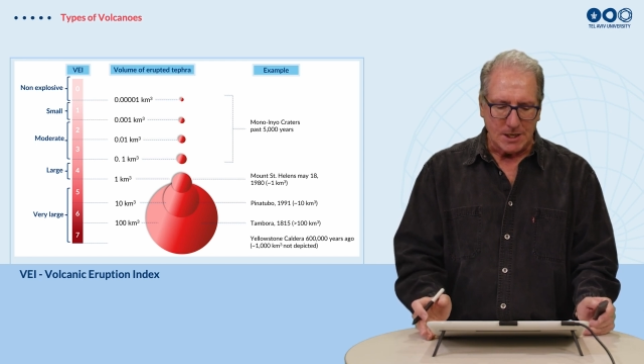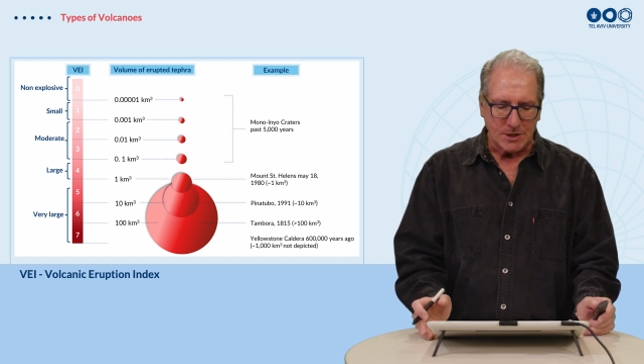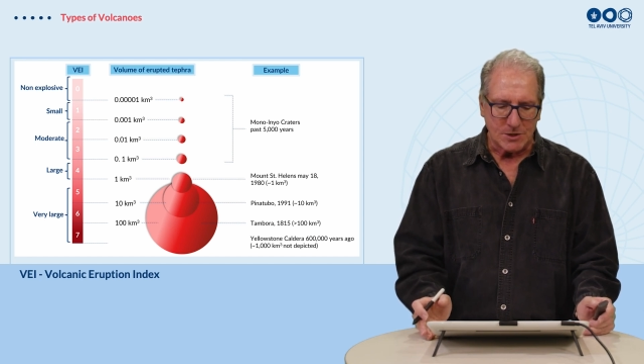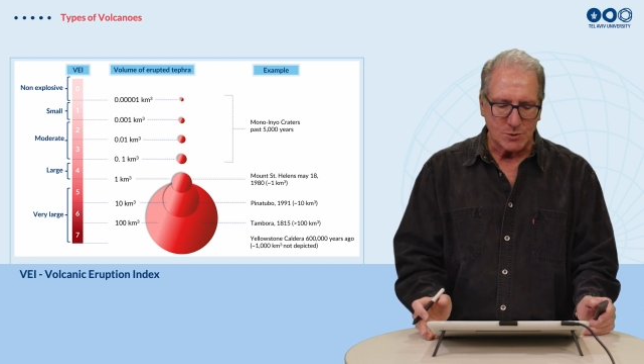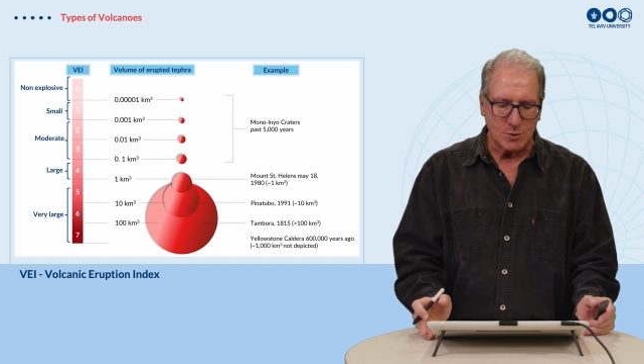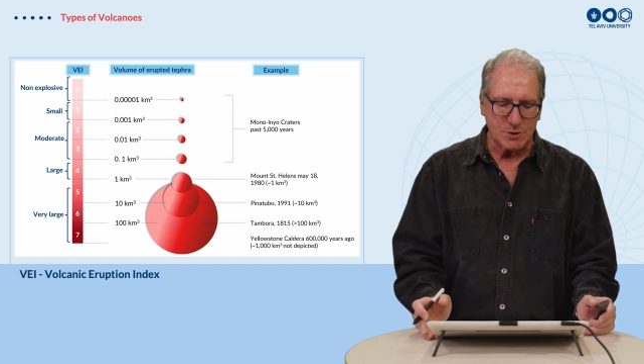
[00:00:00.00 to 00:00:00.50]

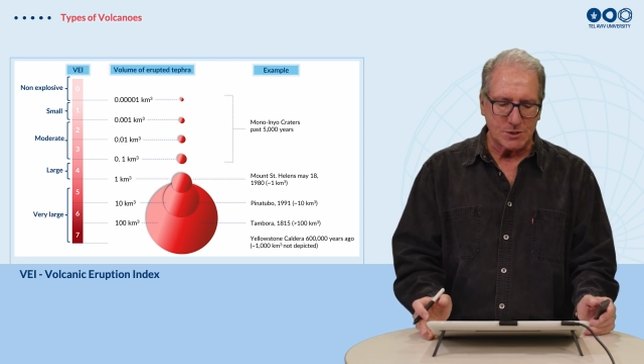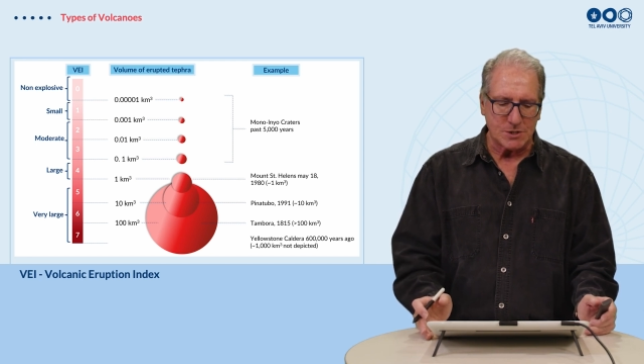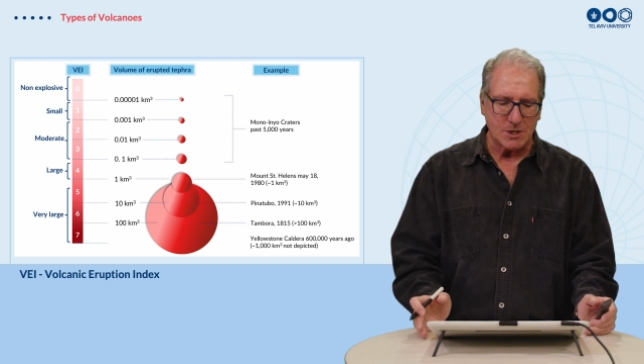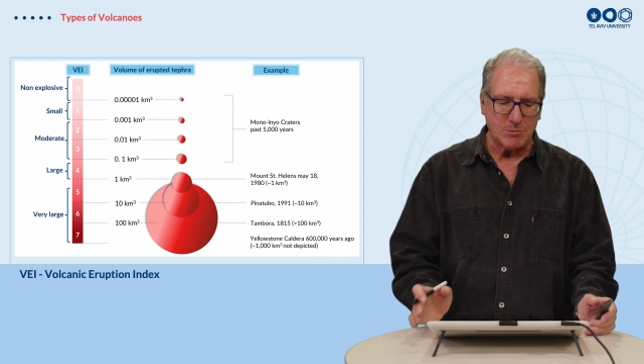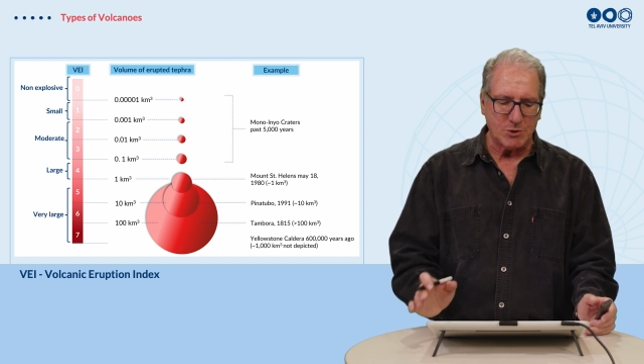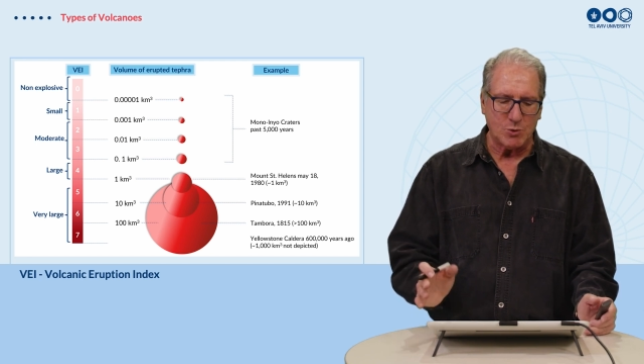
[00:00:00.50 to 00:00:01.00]
this was
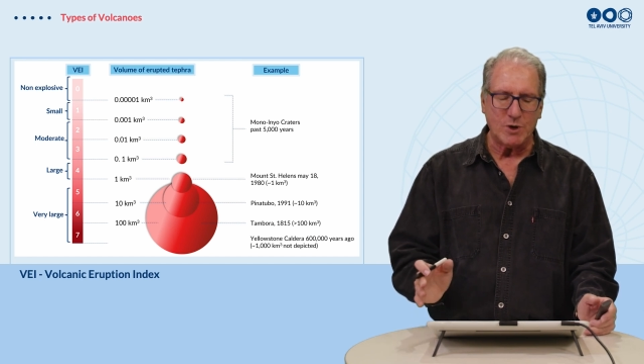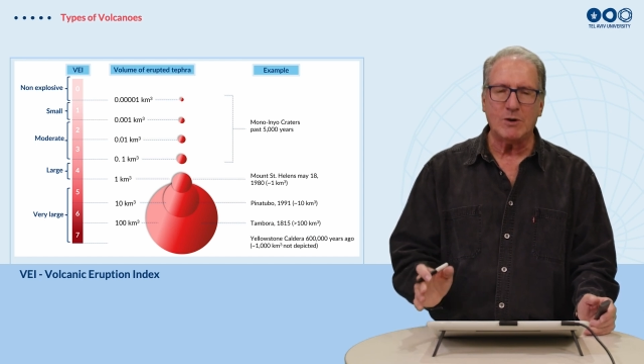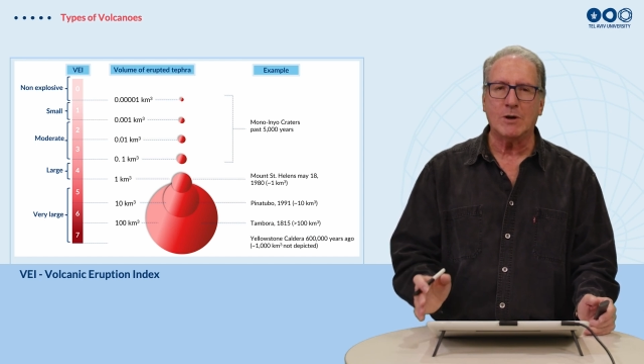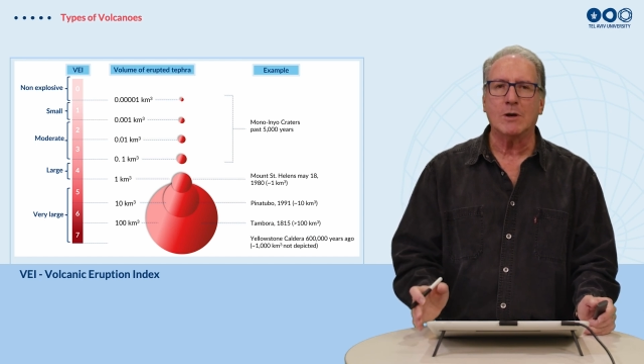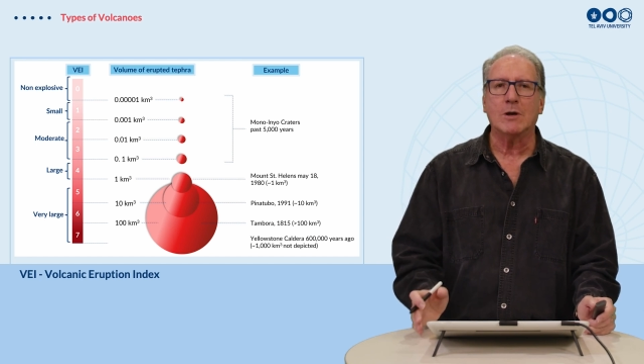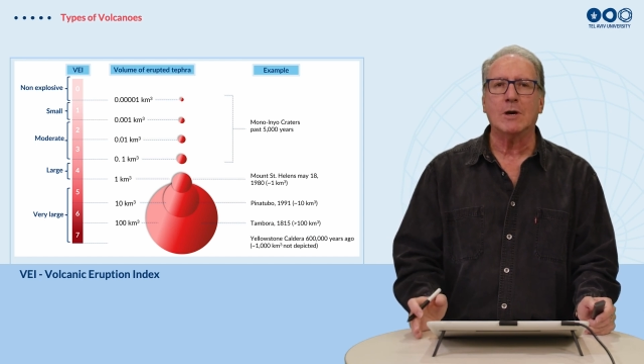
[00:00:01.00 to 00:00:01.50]

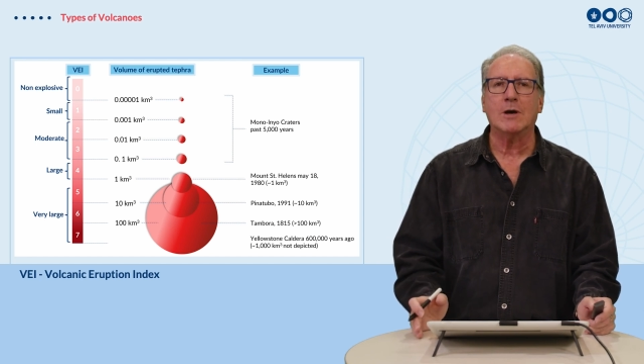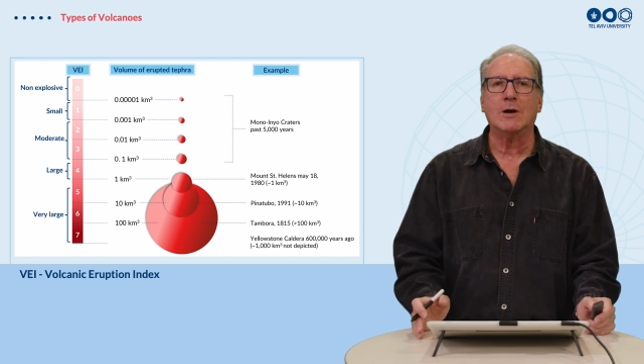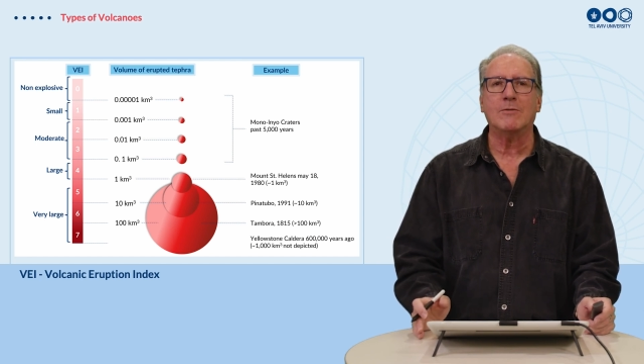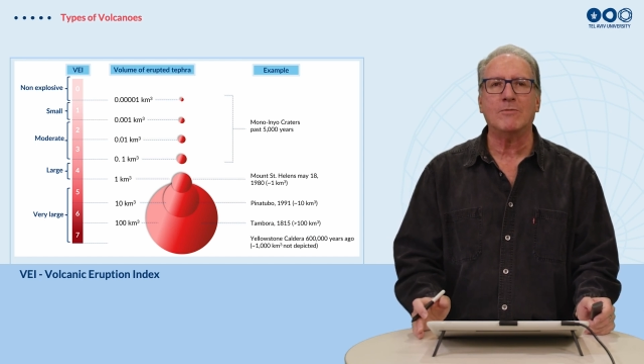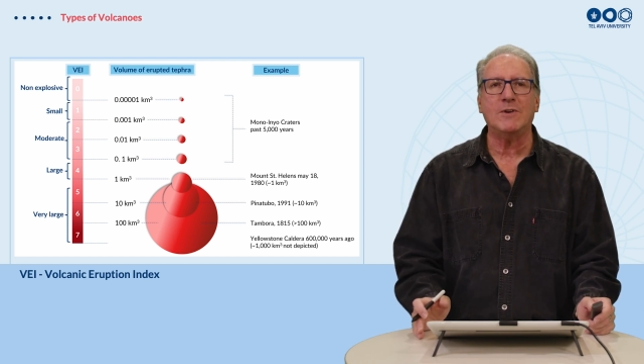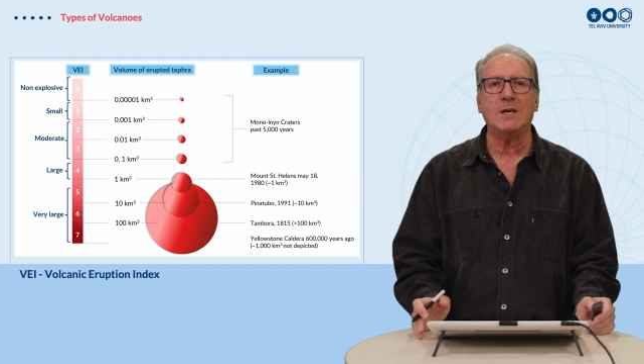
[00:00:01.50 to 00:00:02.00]
between
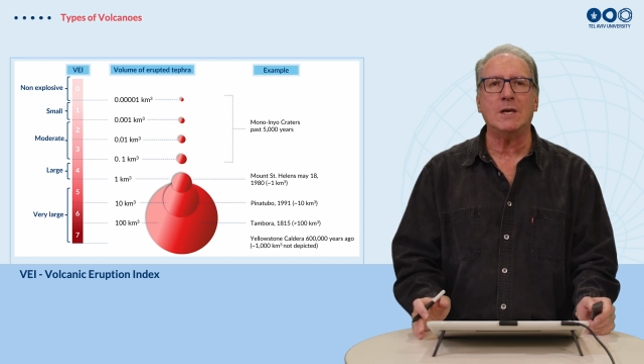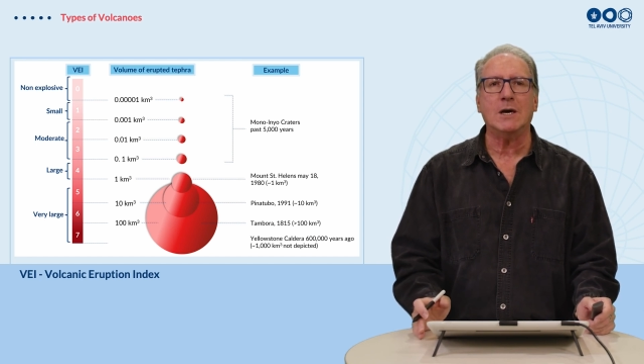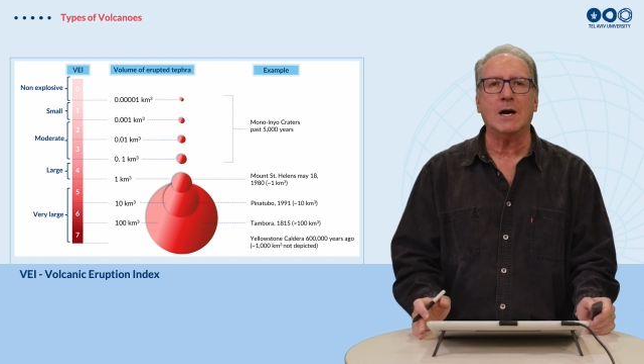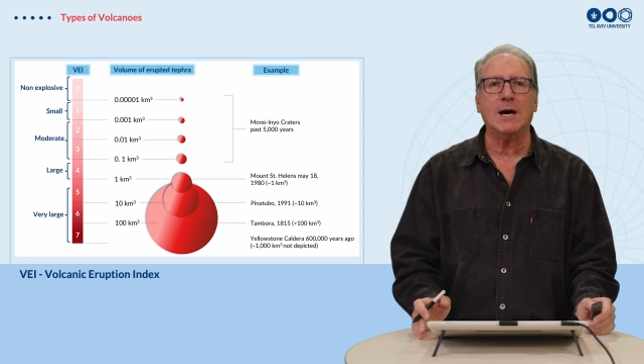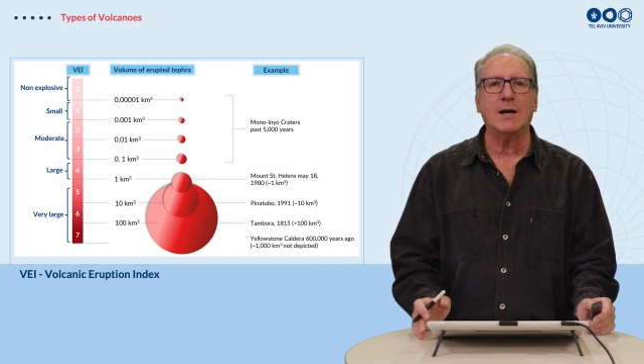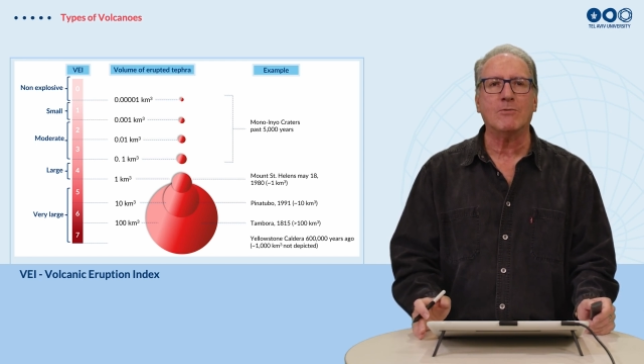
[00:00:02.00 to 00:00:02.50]

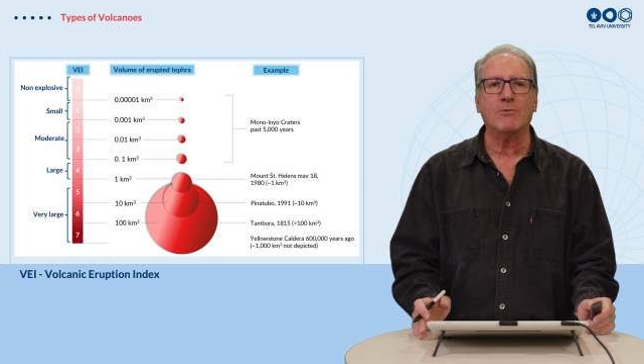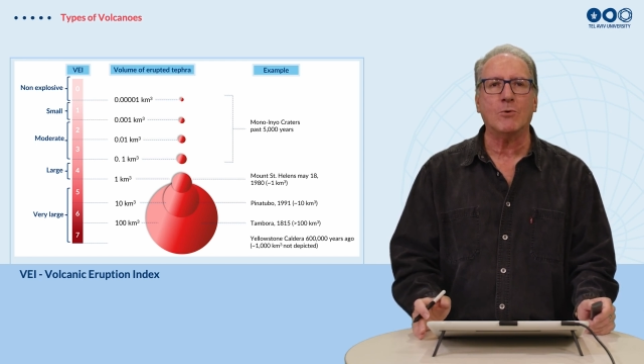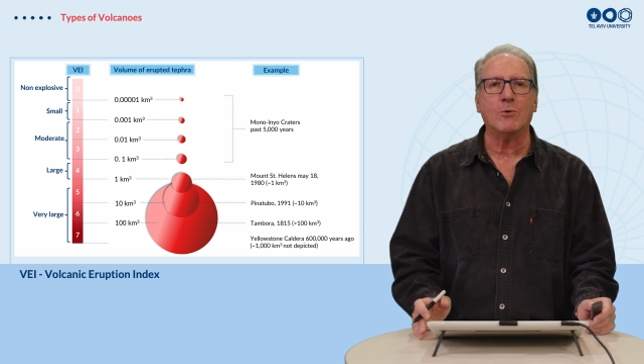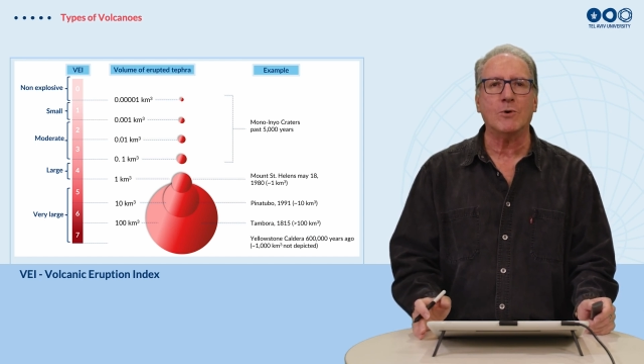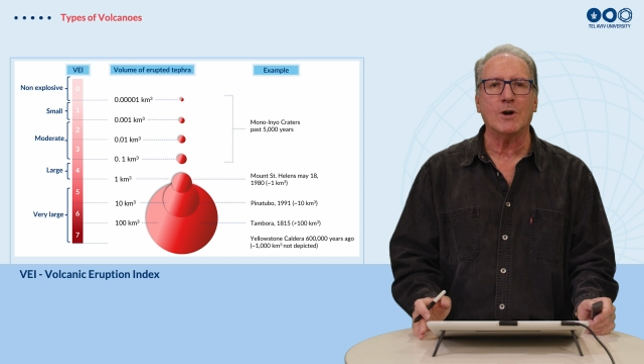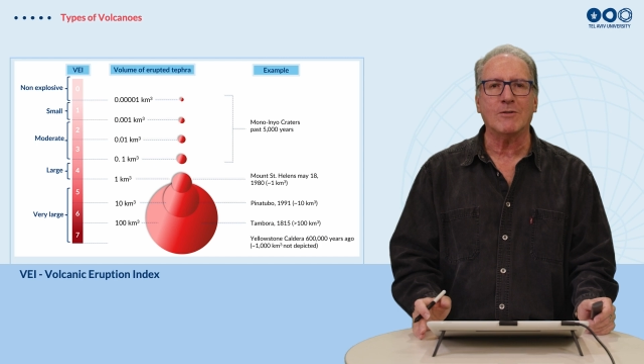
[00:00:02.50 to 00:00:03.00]
VEI
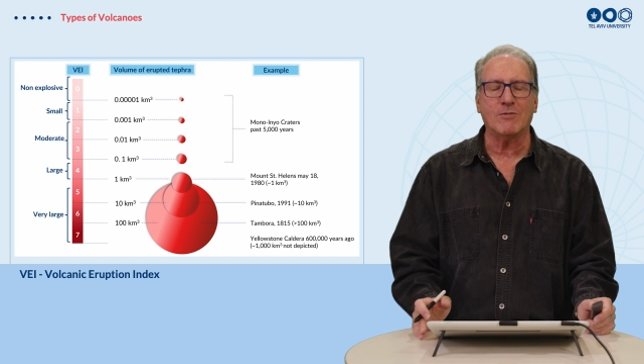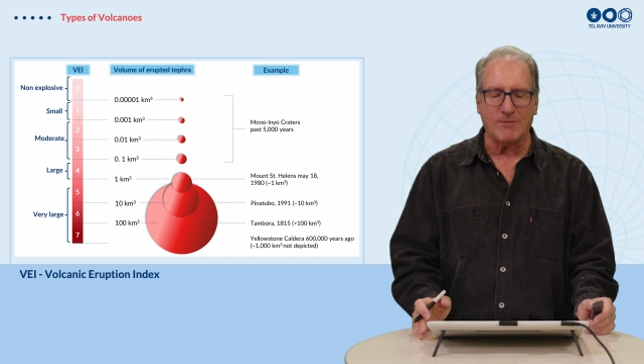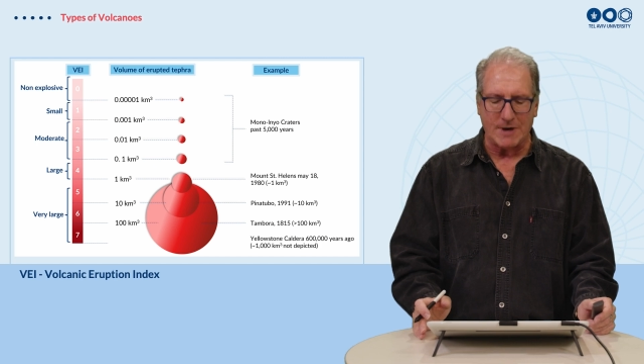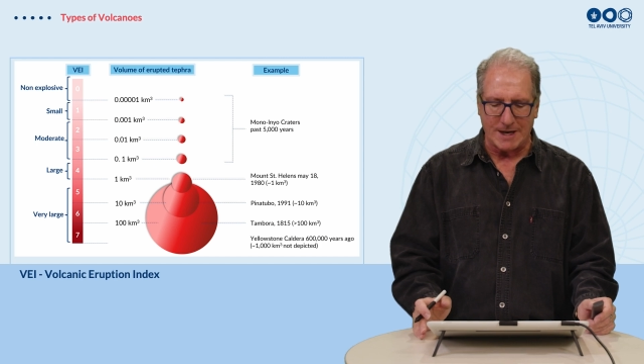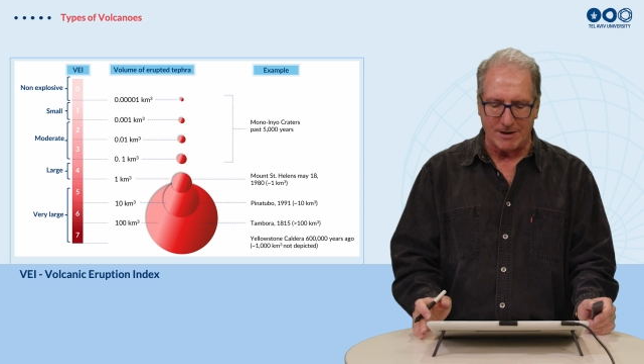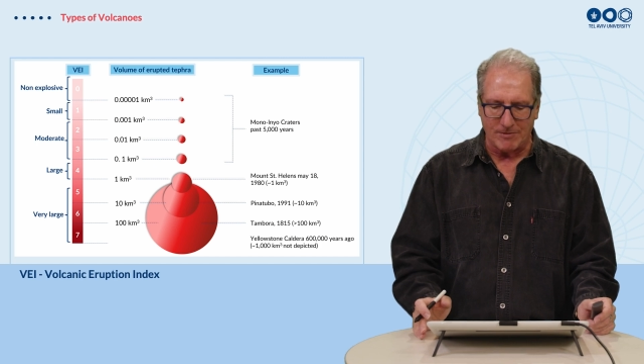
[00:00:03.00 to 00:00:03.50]
4 and
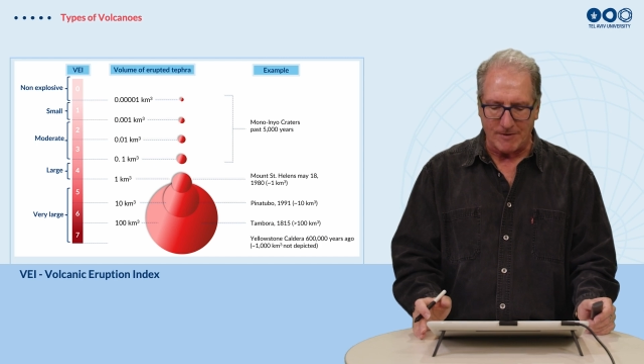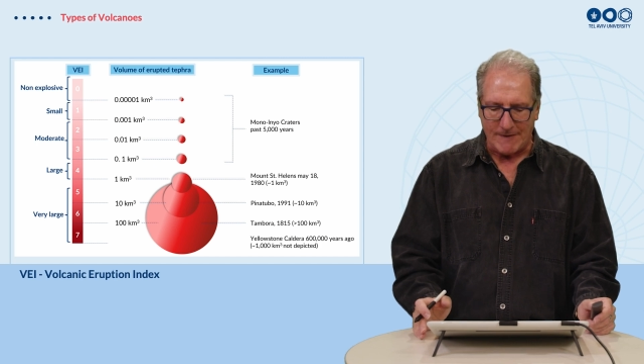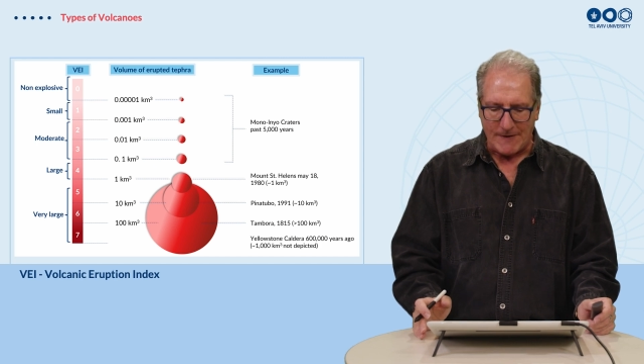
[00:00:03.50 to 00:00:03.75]
5.